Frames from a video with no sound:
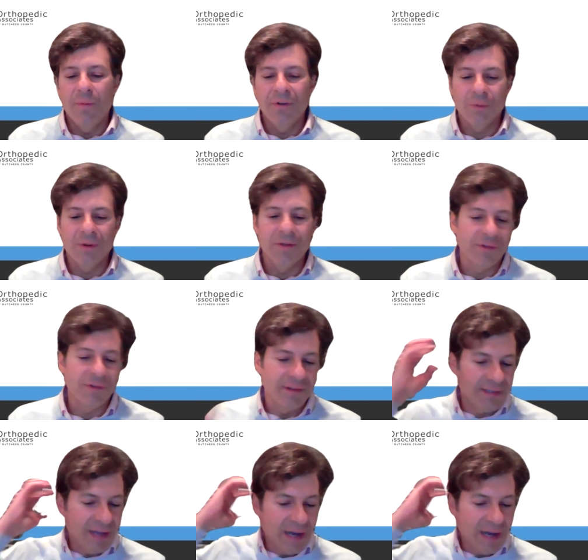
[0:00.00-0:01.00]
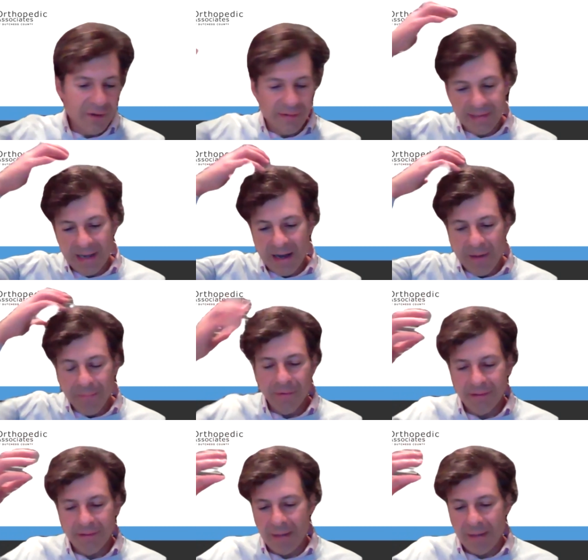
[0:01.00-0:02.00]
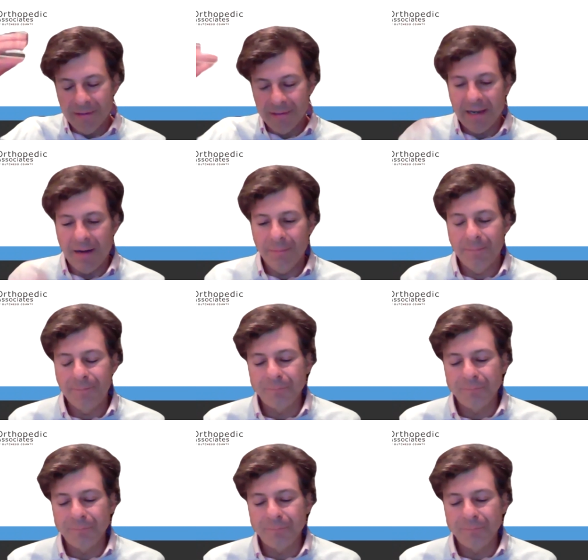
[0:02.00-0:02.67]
So whether it's on the side of the scalp, at the top of the scalp.